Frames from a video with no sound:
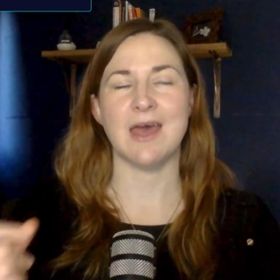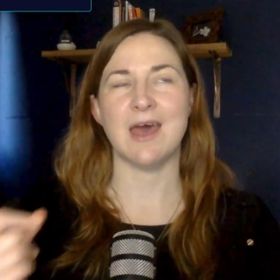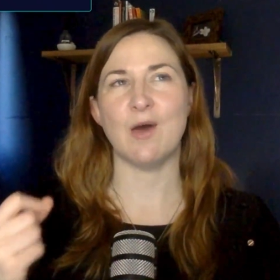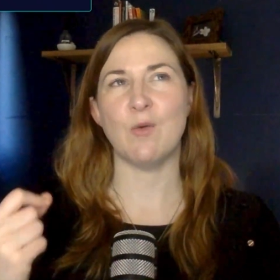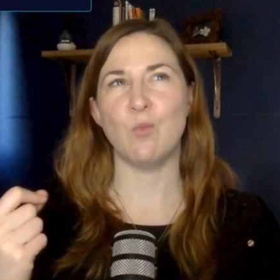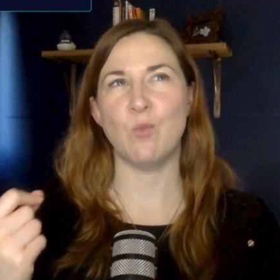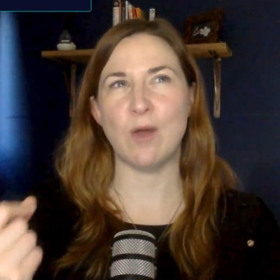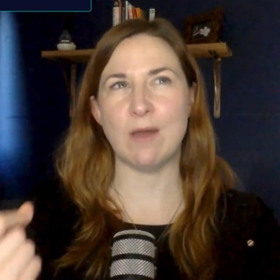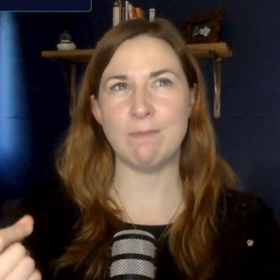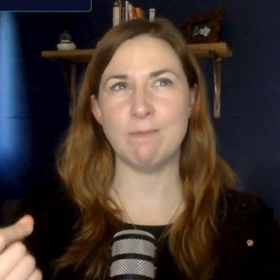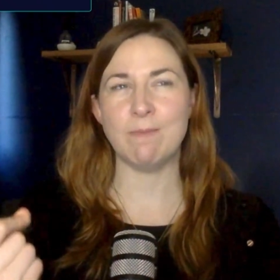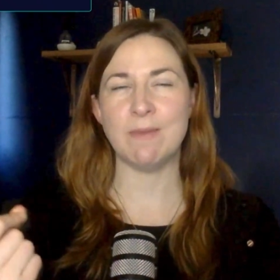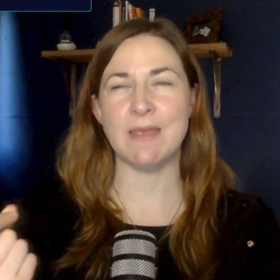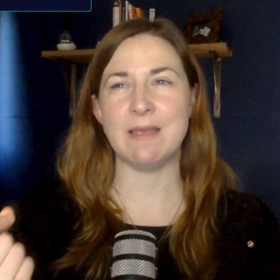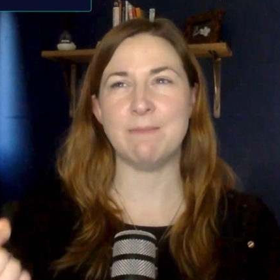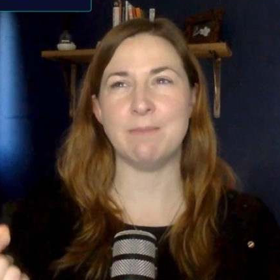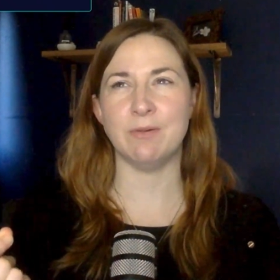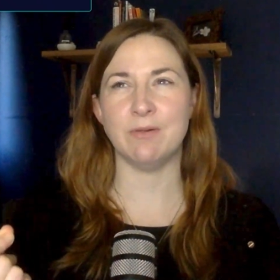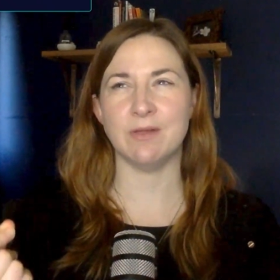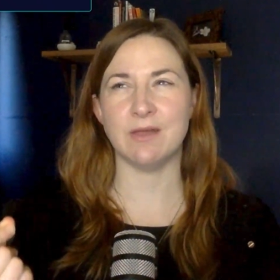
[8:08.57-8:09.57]
And when
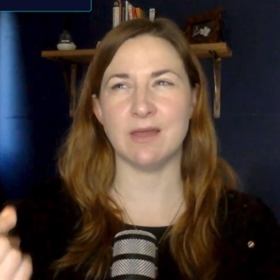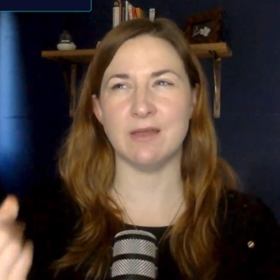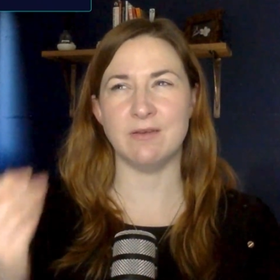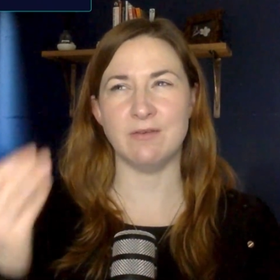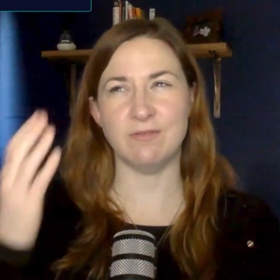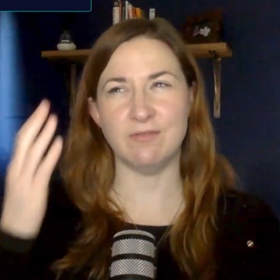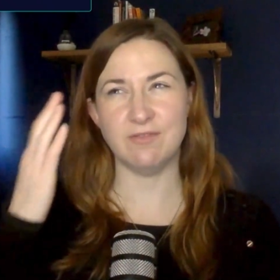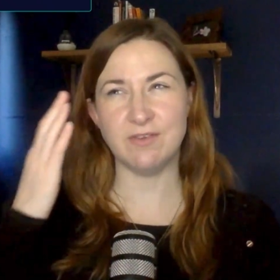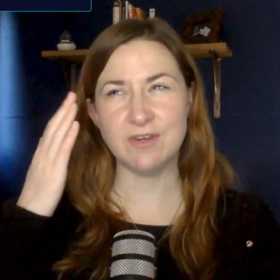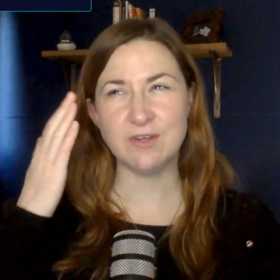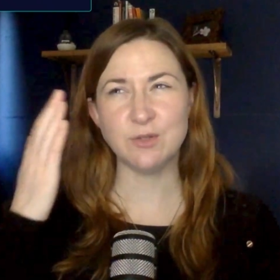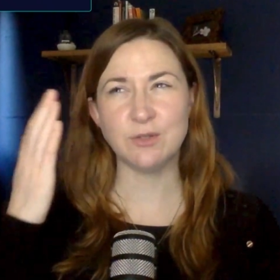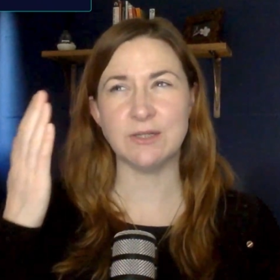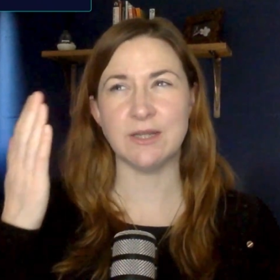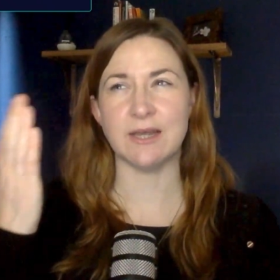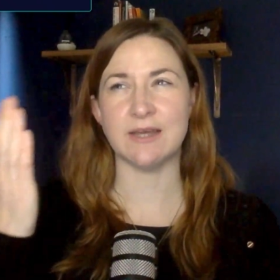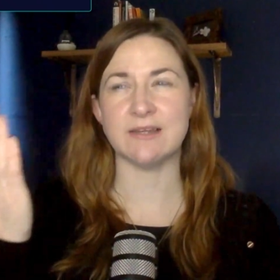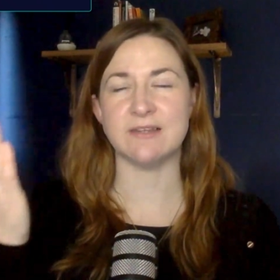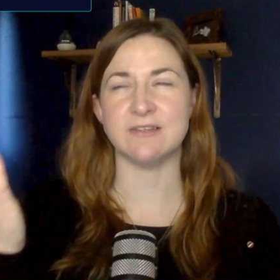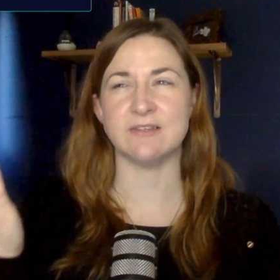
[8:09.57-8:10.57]
people can
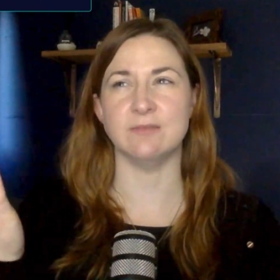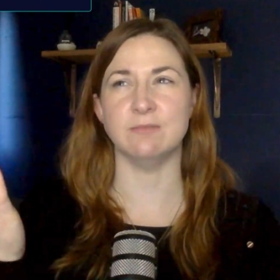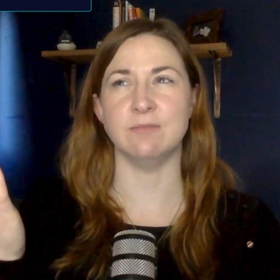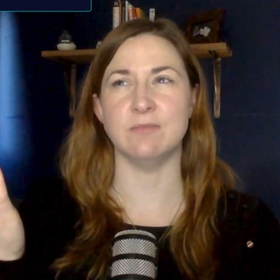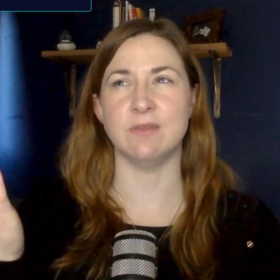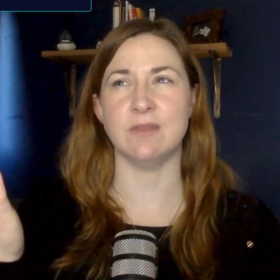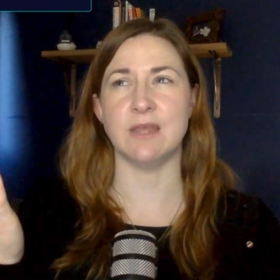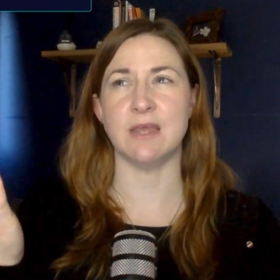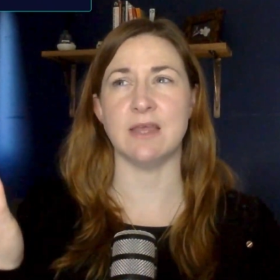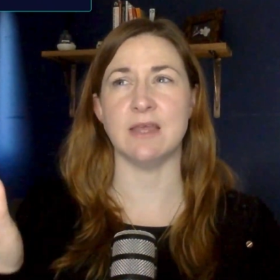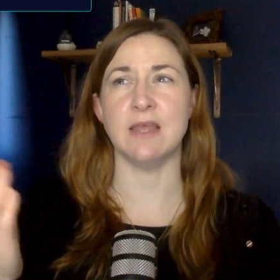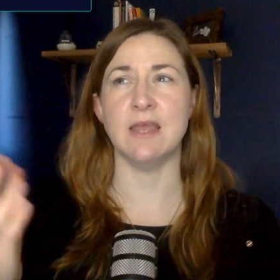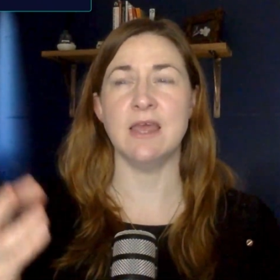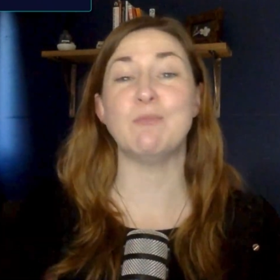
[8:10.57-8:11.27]
visualize something,